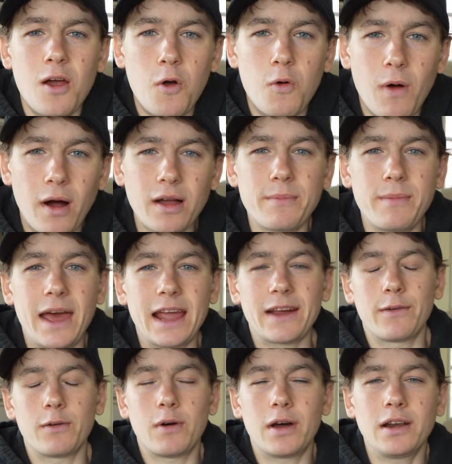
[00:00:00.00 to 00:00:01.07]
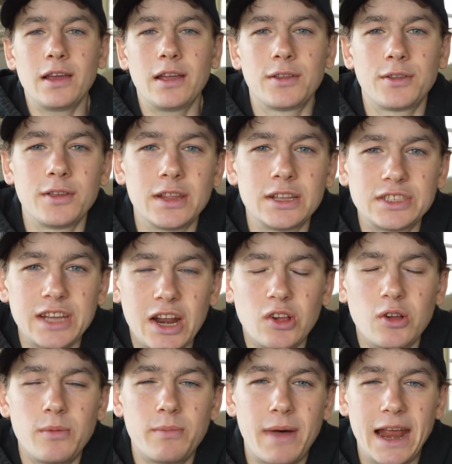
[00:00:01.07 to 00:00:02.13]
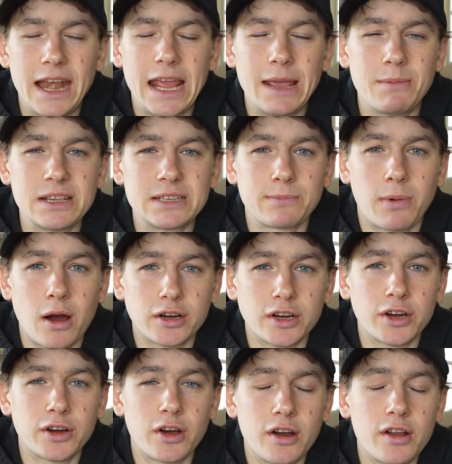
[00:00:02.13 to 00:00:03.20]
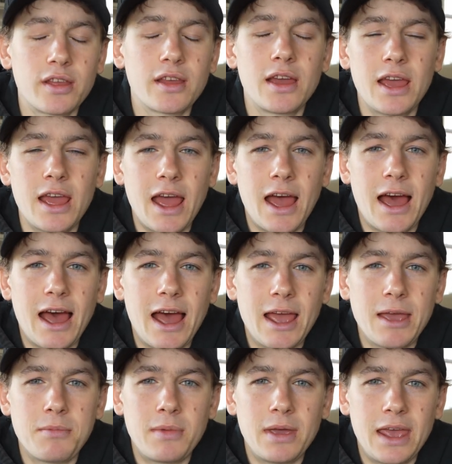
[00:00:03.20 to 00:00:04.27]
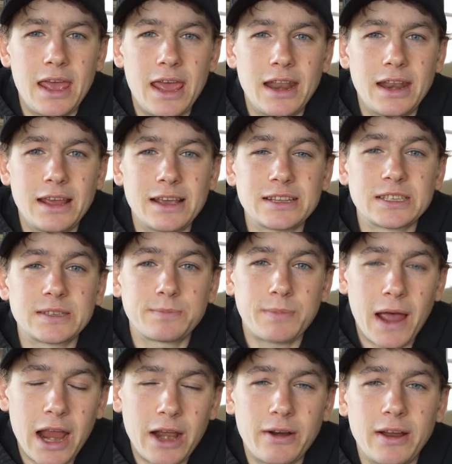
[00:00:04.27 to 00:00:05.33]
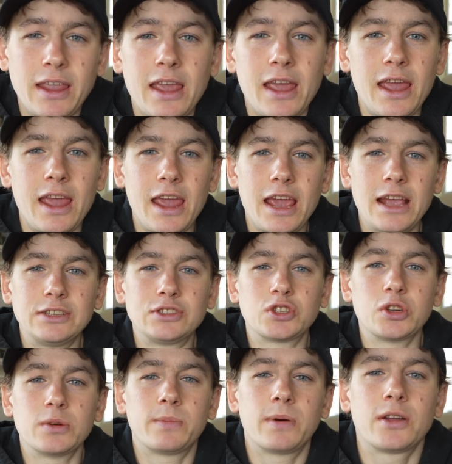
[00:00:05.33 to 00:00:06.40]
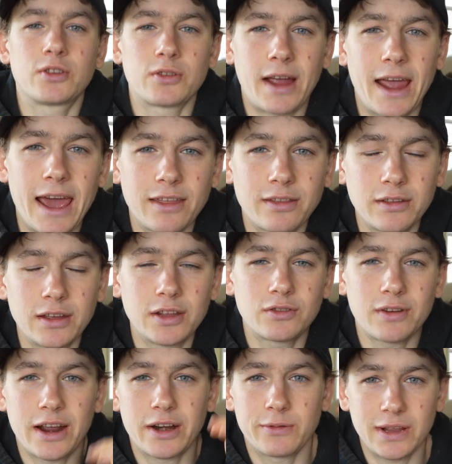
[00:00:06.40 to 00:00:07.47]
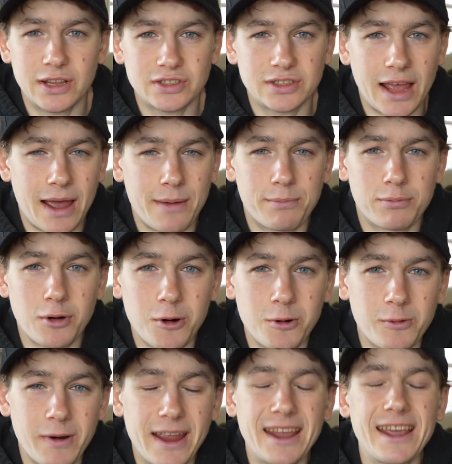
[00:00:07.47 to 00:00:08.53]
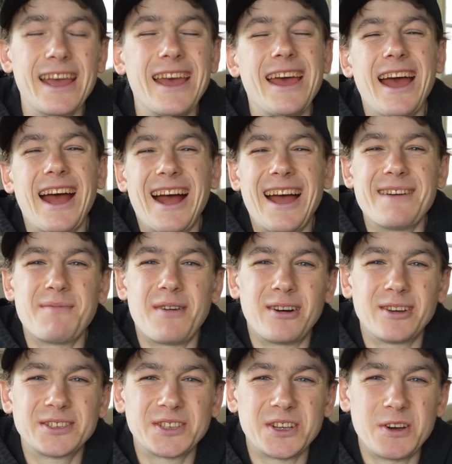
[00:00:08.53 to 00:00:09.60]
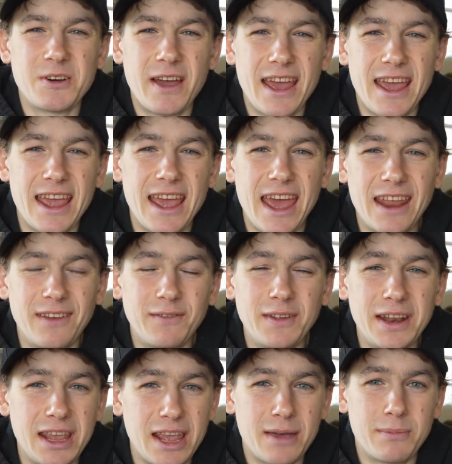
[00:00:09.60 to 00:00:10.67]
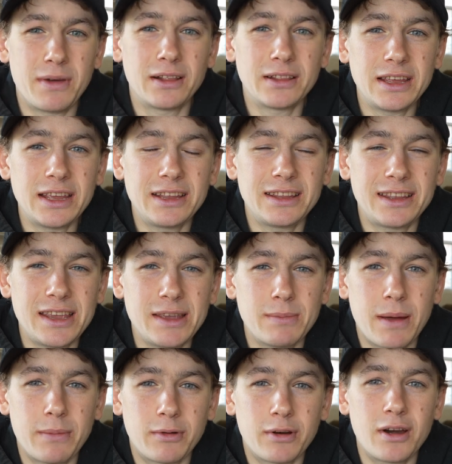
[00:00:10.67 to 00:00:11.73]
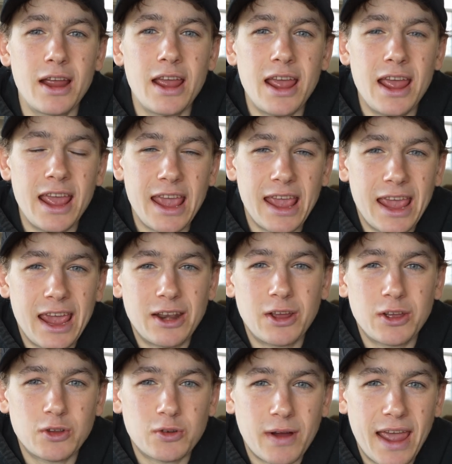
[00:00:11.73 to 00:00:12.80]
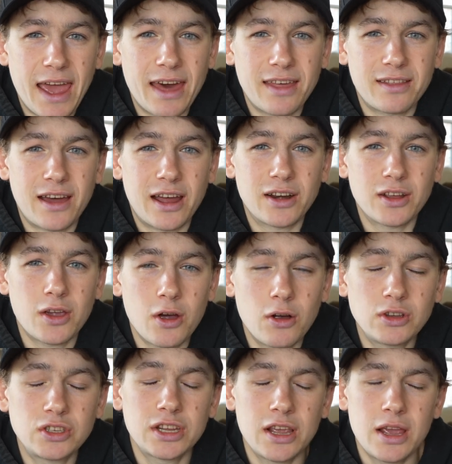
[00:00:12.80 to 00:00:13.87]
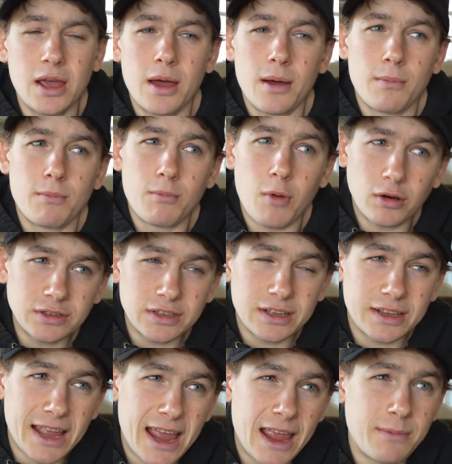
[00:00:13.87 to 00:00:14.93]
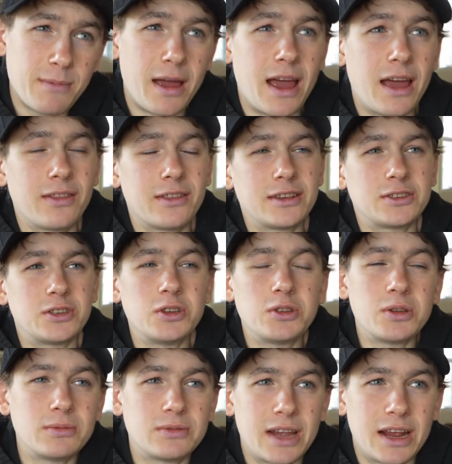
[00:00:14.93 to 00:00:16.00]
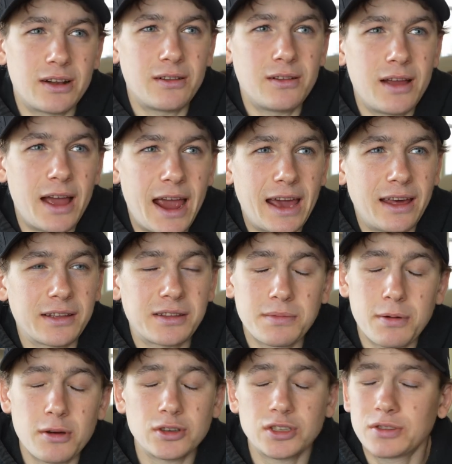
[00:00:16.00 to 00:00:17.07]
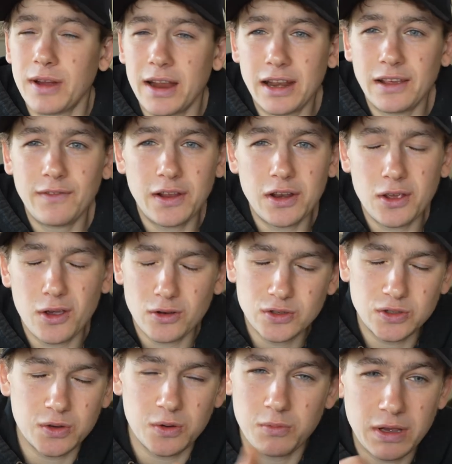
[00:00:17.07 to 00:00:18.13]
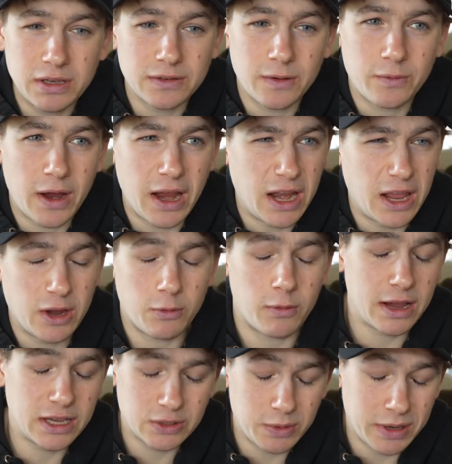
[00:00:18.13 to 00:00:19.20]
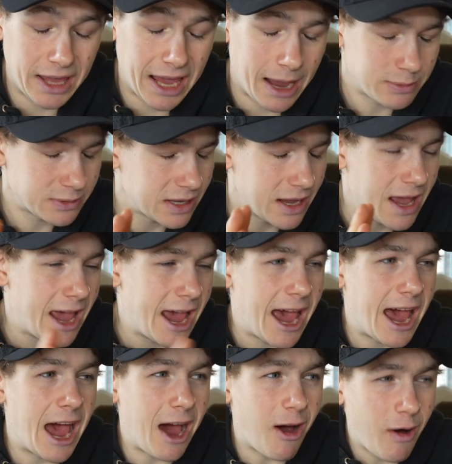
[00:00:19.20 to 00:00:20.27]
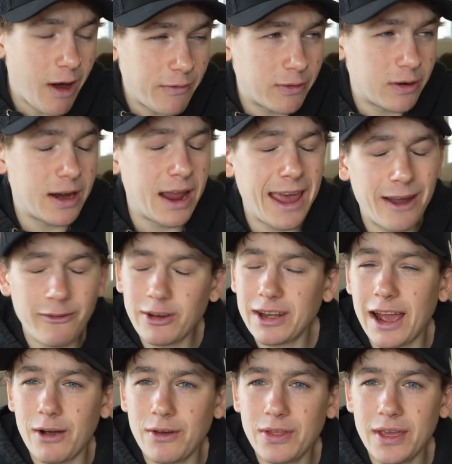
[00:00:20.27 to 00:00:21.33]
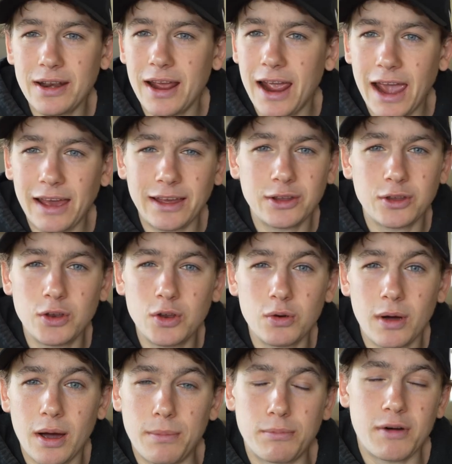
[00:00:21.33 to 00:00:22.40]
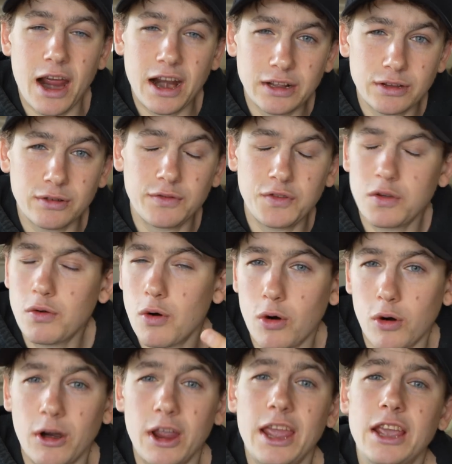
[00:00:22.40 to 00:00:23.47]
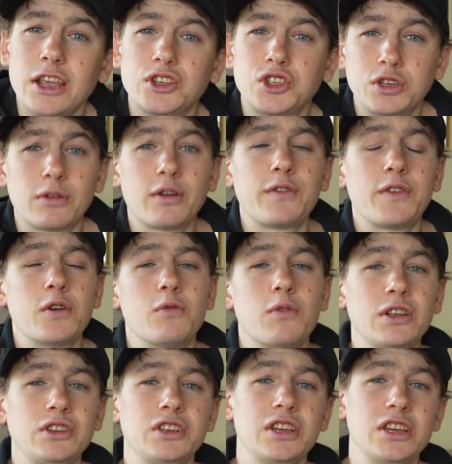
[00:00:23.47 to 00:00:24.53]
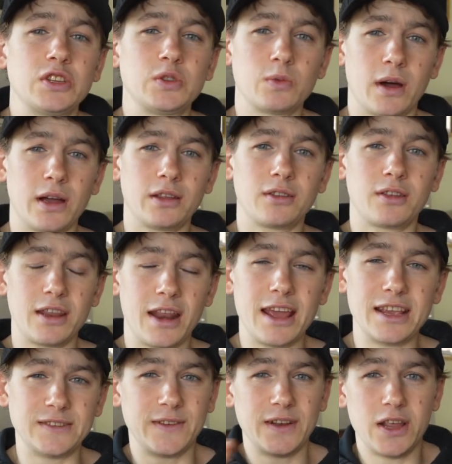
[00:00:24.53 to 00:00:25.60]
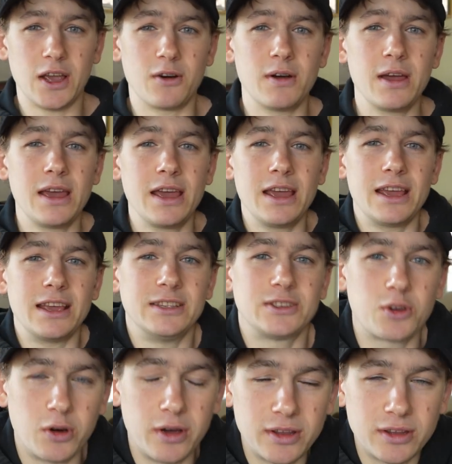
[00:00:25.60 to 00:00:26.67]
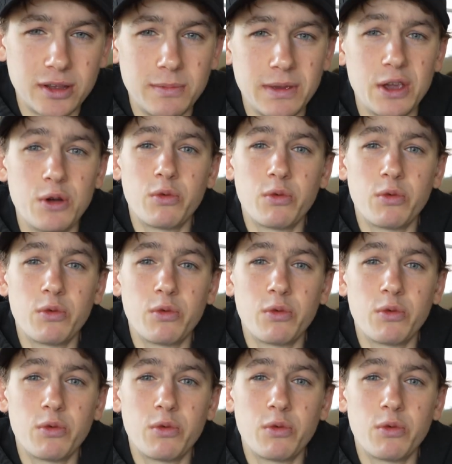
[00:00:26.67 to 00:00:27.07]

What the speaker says: Welcome back everyone to the channel. My name is Parker Kurth. I'm an aspiring age group triathlete trying to reach that pro rank. I'm also a NVDM elite team member and triathlon coach. Most of the time on this YouTube channel, I like to post training videos, weeks of training, race recaps. However, every now and then I like to do a product review or a shoe review, which is what today's video is going to be.